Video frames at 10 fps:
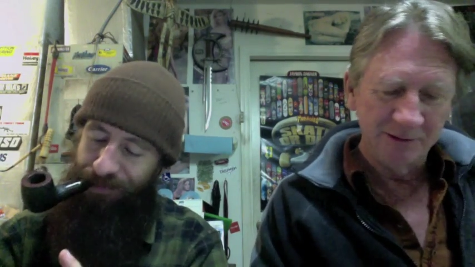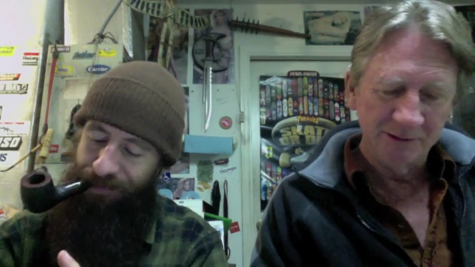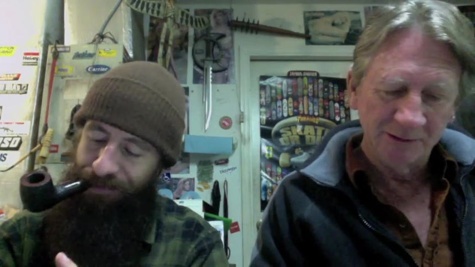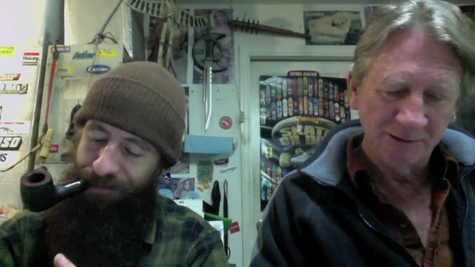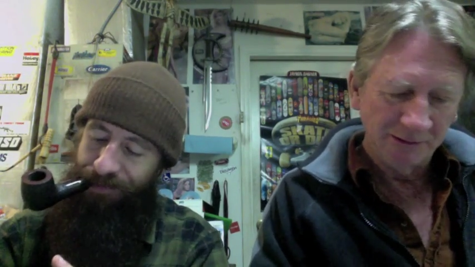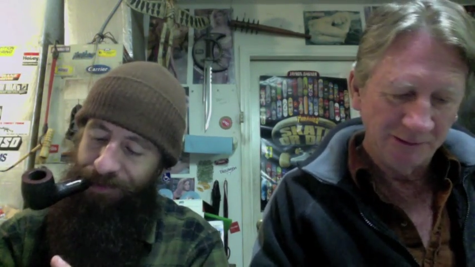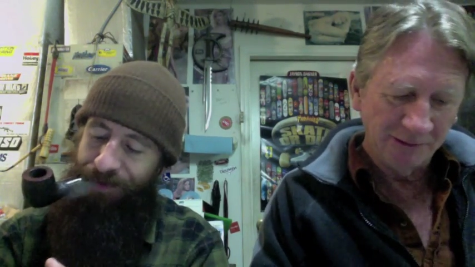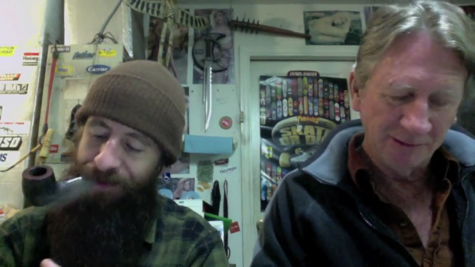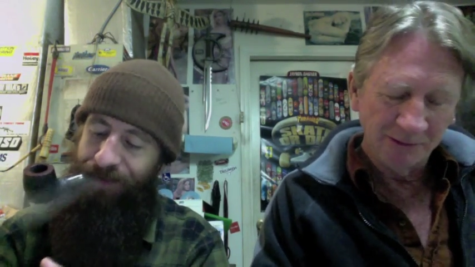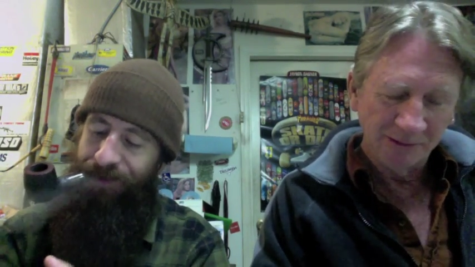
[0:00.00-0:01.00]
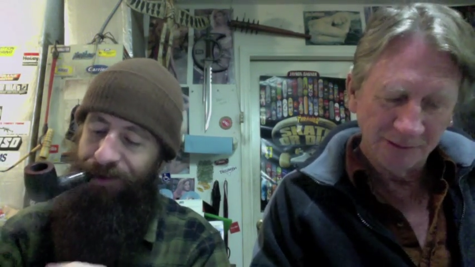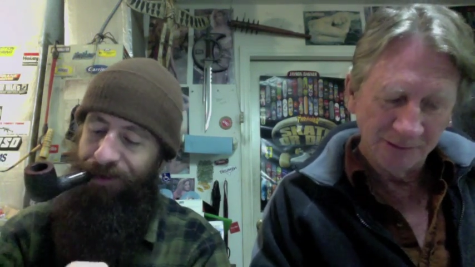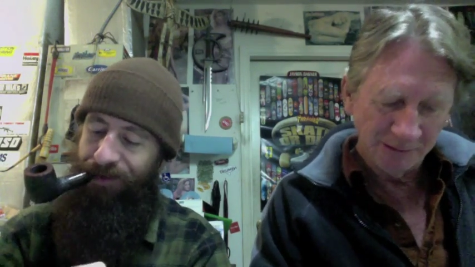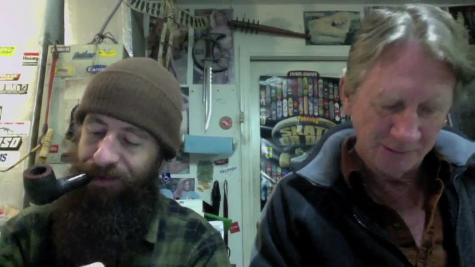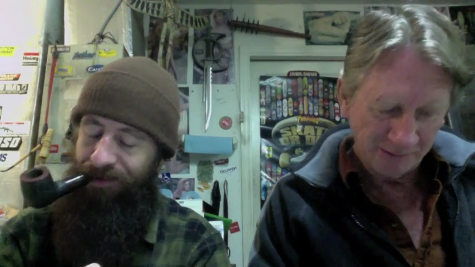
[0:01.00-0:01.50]

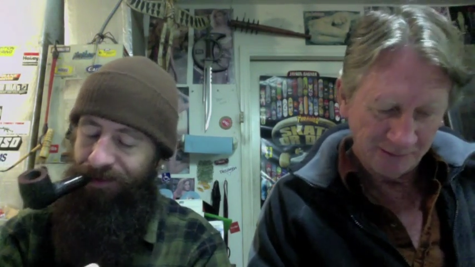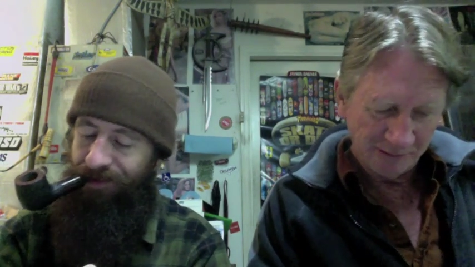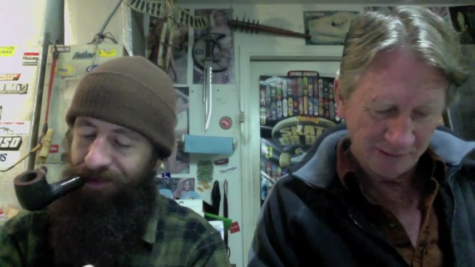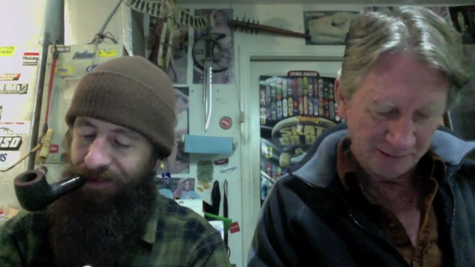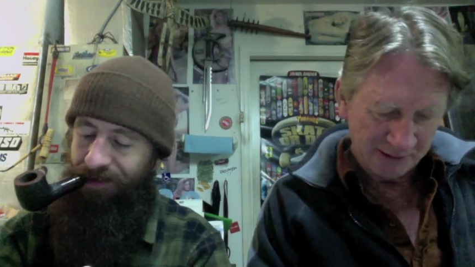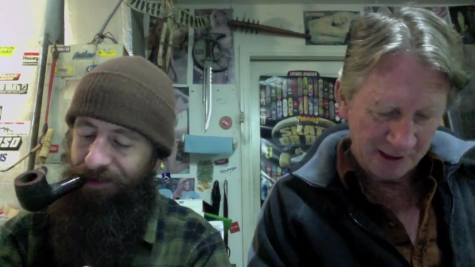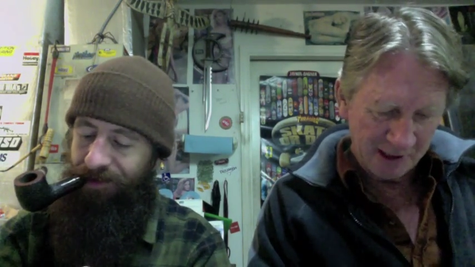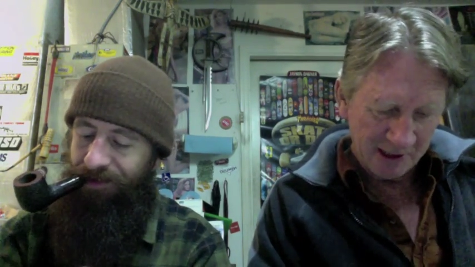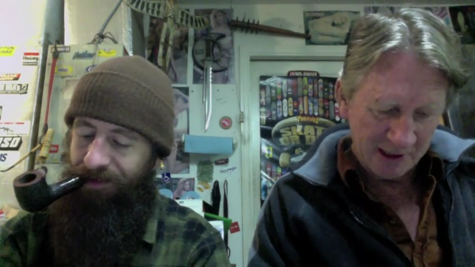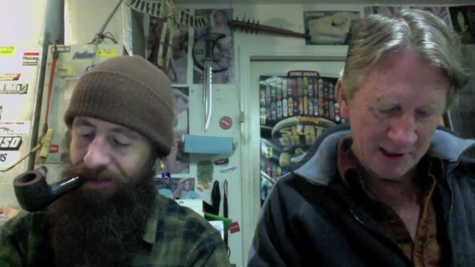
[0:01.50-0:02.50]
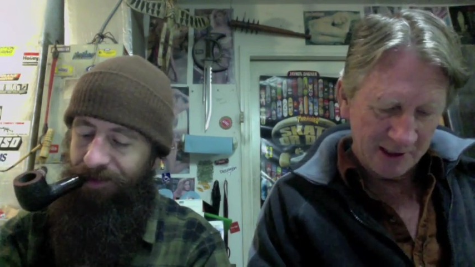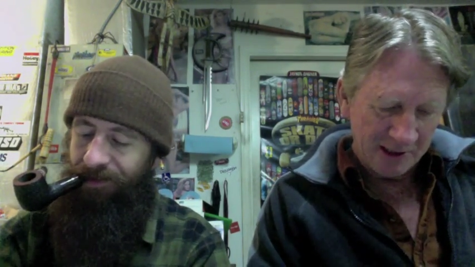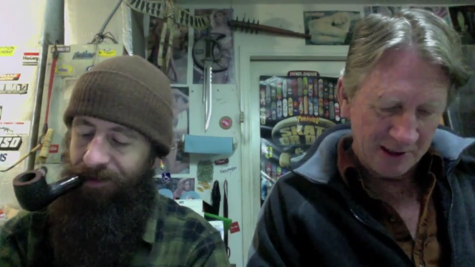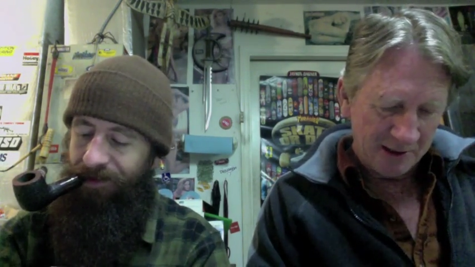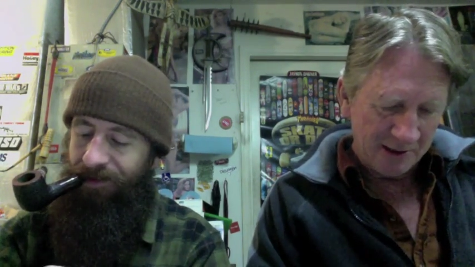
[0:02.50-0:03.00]

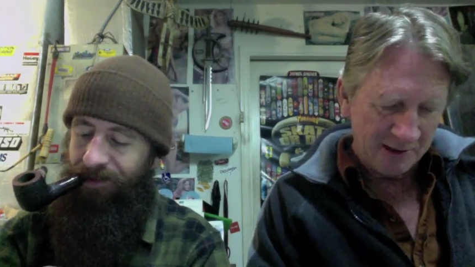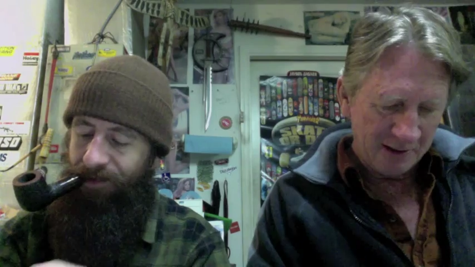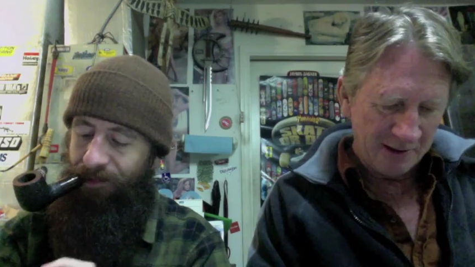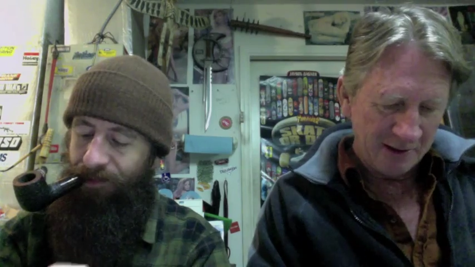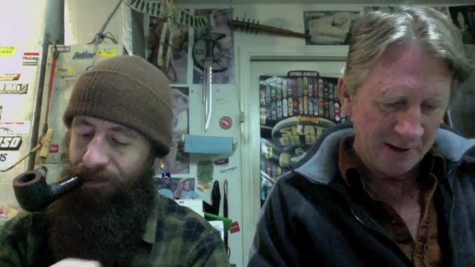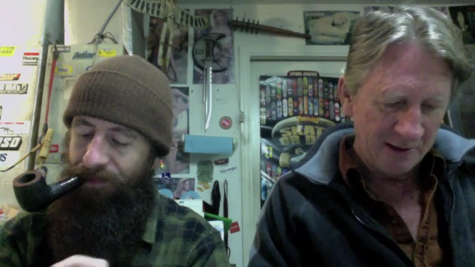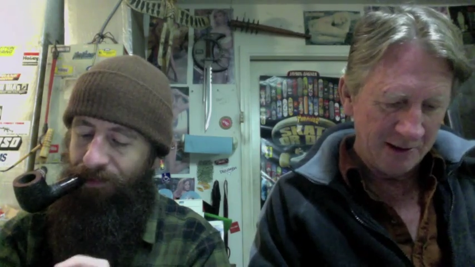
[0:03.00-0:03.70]
Nobody speaks.